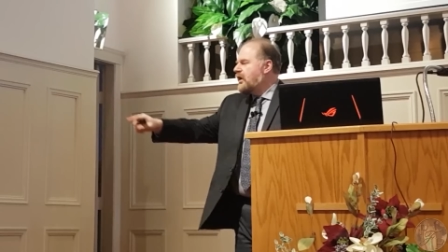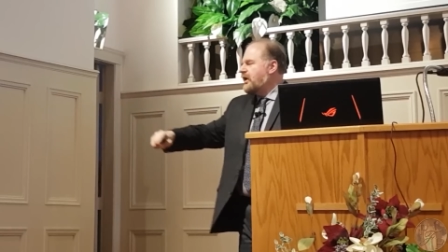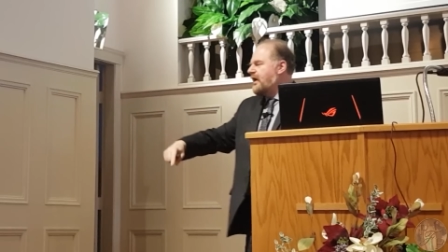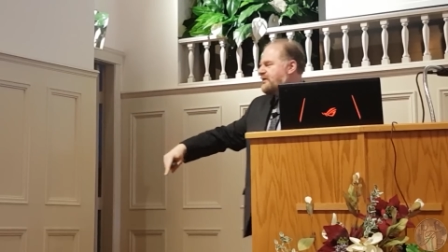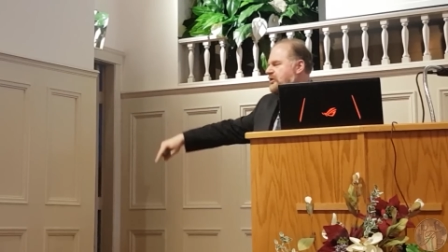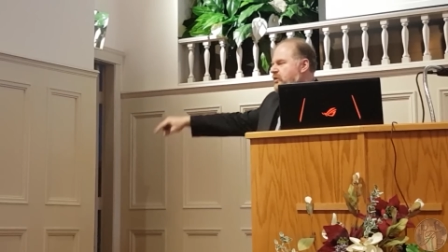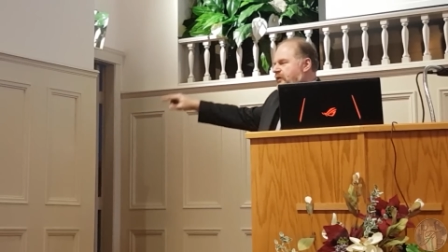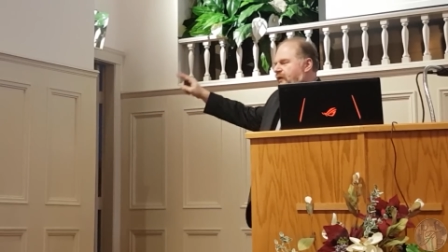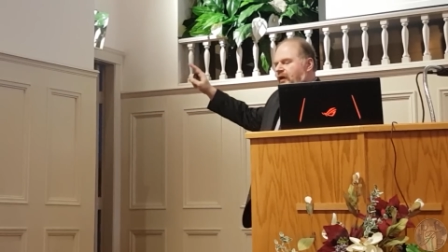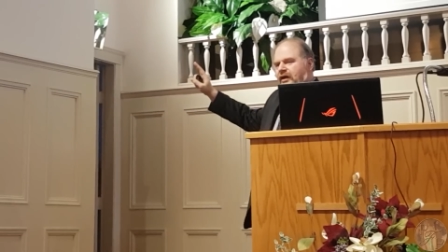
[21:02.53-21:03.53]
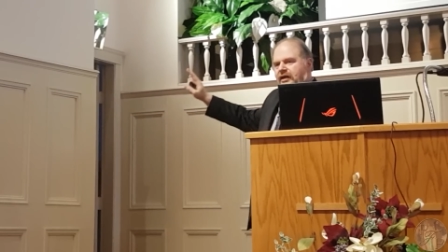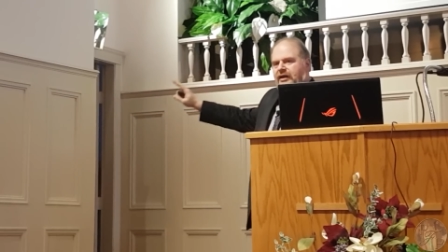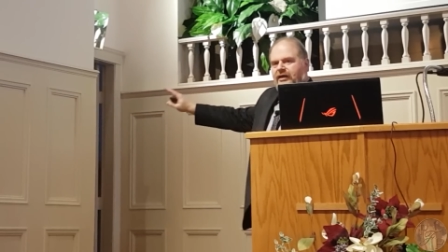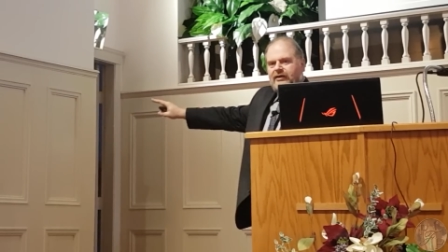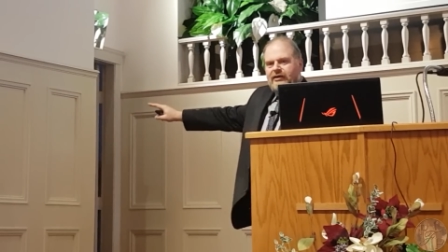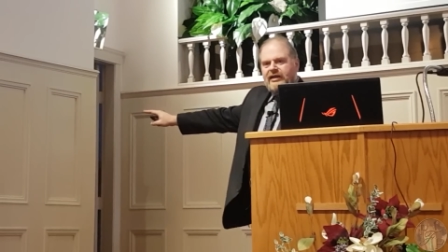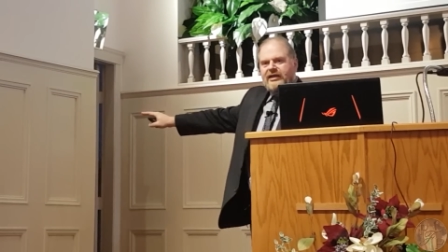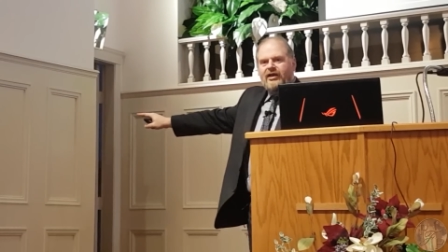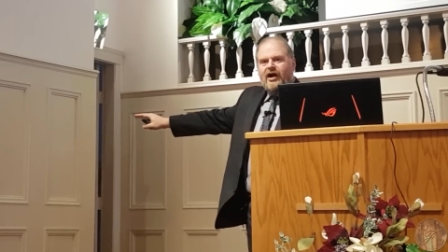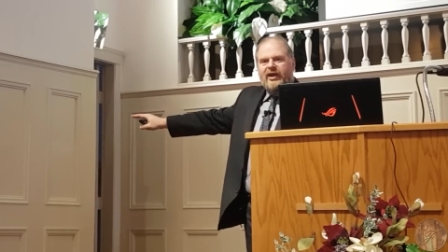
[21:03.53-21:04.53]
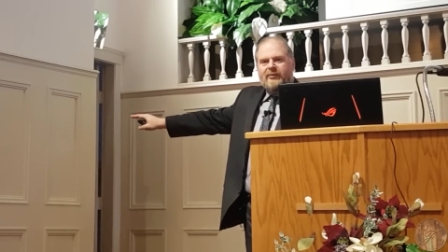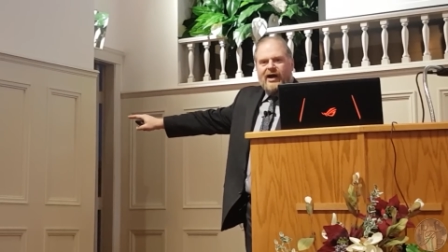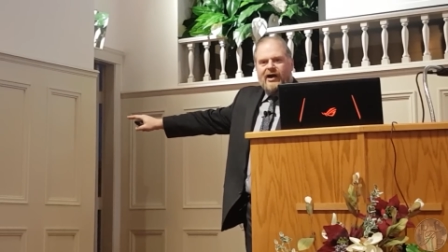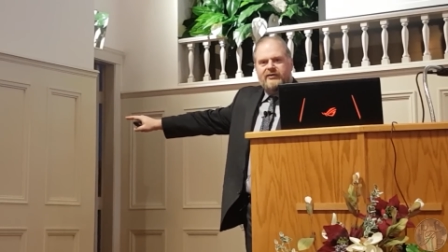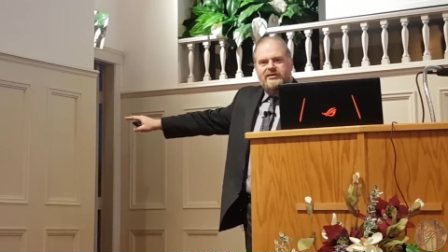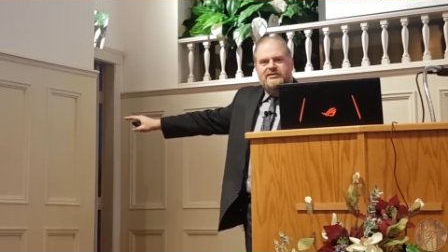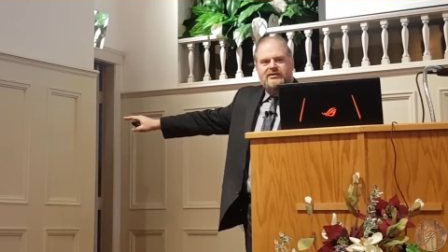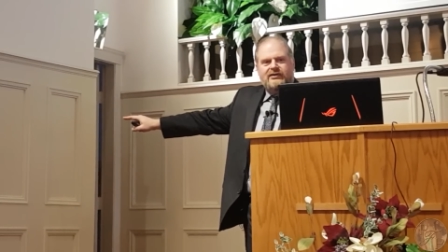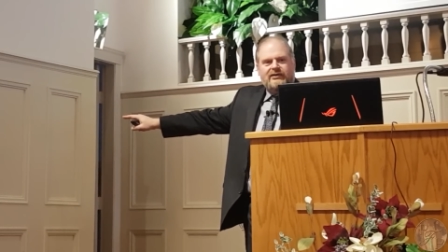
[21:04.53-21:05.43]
connecting with economic powers,